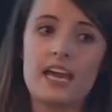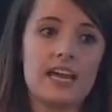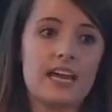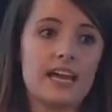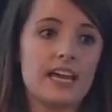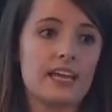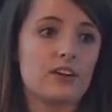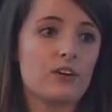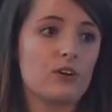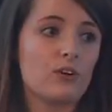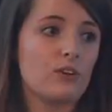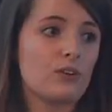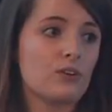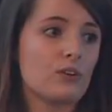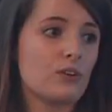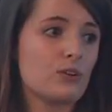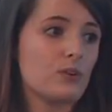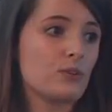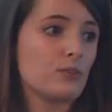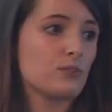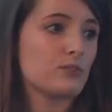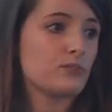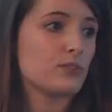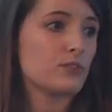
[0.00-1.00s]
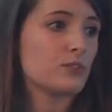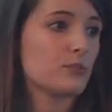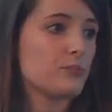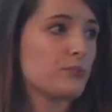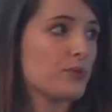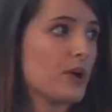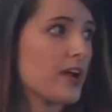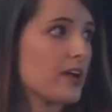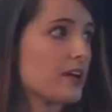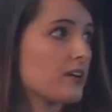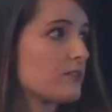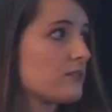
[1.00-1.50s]
And our goal for
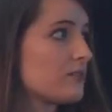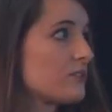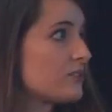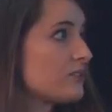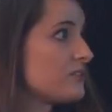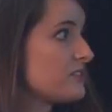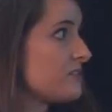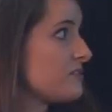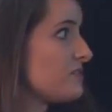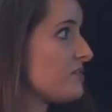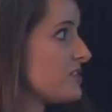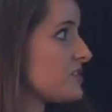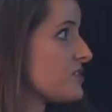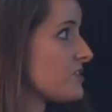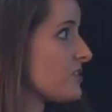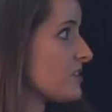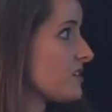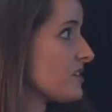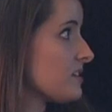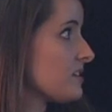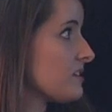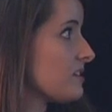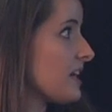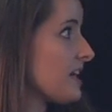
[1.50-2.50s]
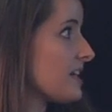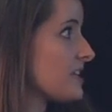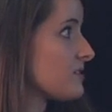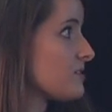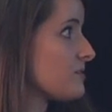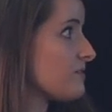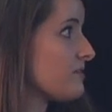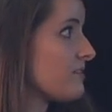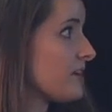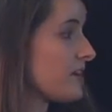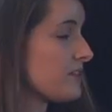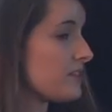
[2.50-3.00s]
the division, as a
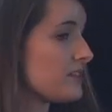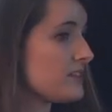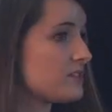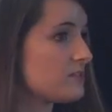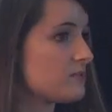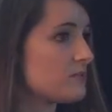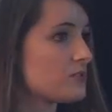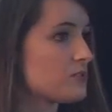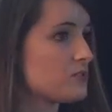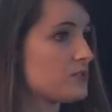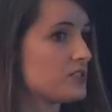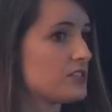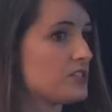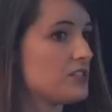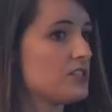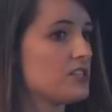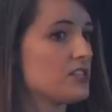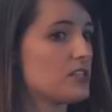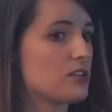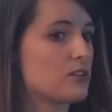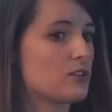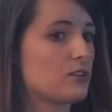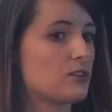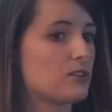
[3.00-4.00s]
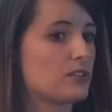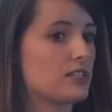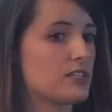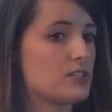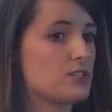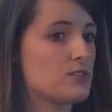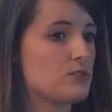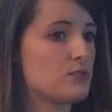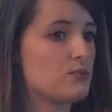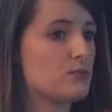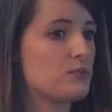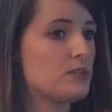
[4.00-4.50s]
very strategic goal, is
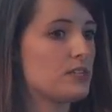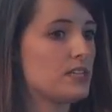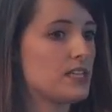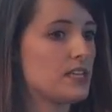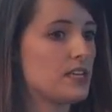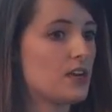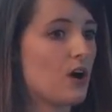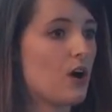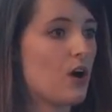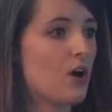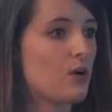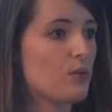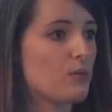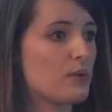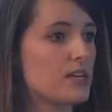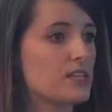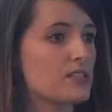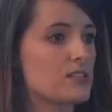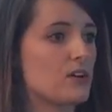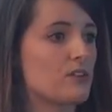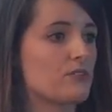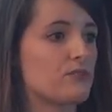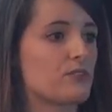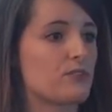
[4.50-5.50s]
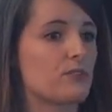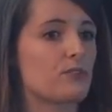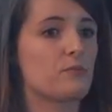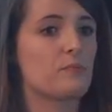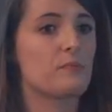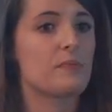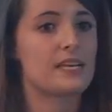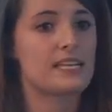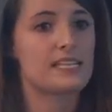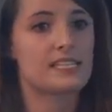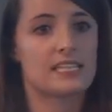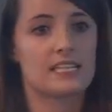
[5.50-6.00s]
to really always offer the
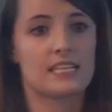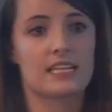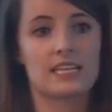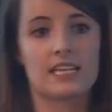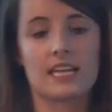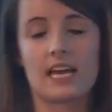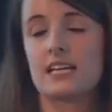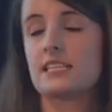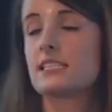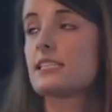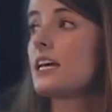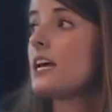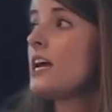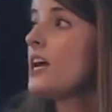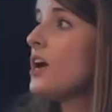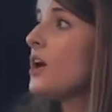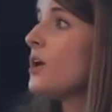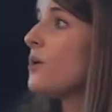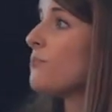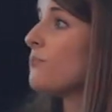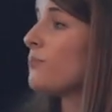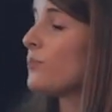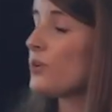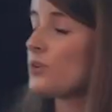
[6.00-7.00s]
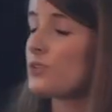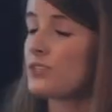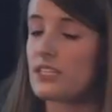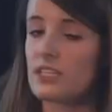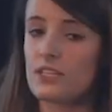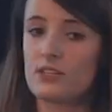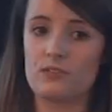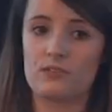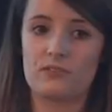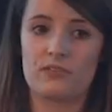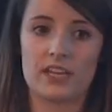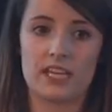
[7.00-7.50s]
best-in-class, most
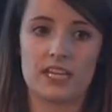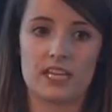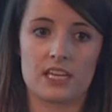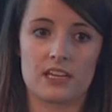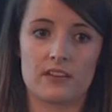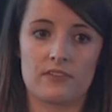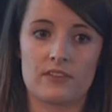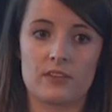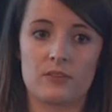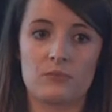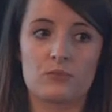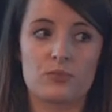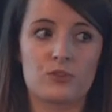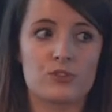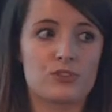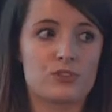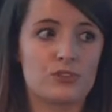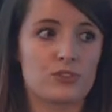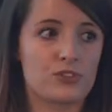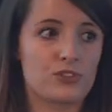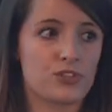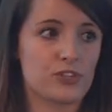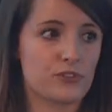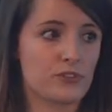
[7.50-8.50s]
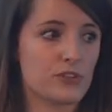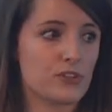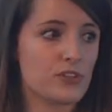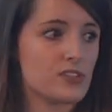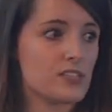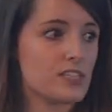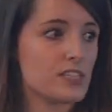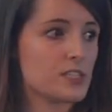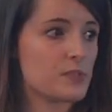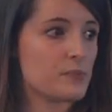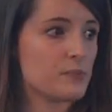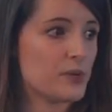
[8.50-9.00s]
innovative, and most
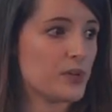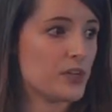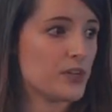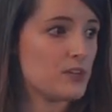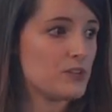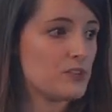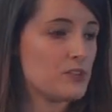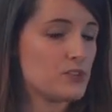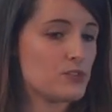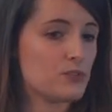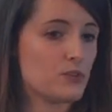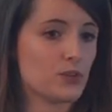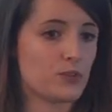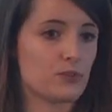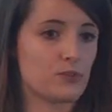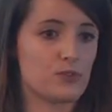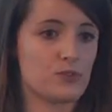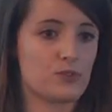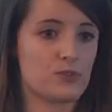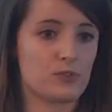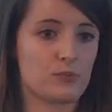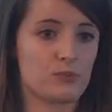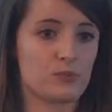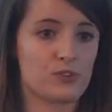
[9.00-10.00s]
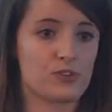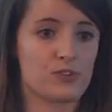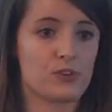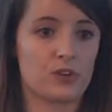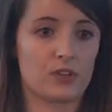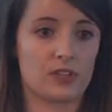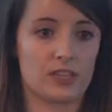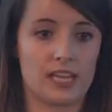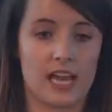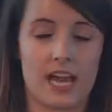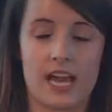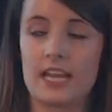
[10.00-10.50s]
luxurious experience to our consumers
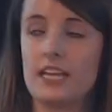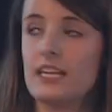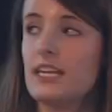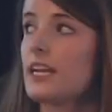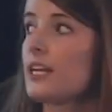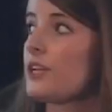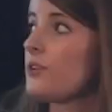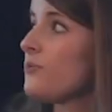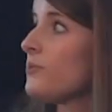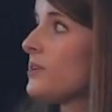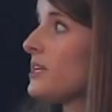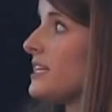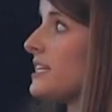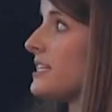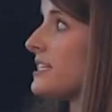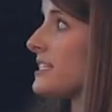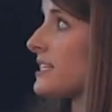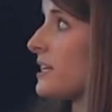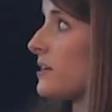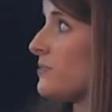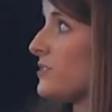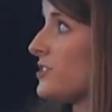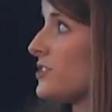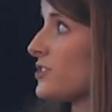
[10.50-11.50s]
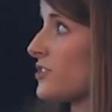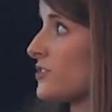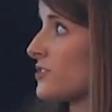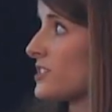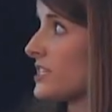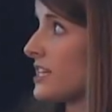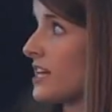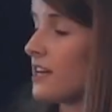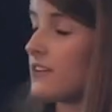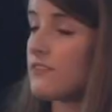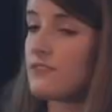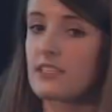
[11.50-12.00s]
online and really establish
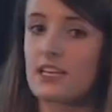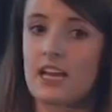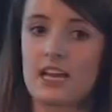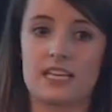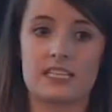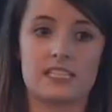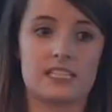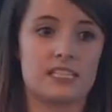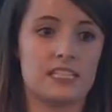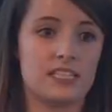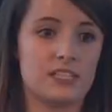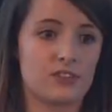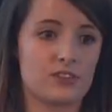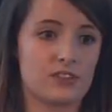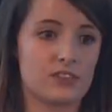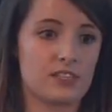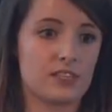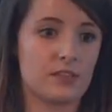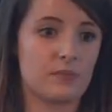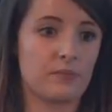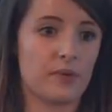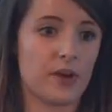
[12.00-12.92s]
ourselves as leaders and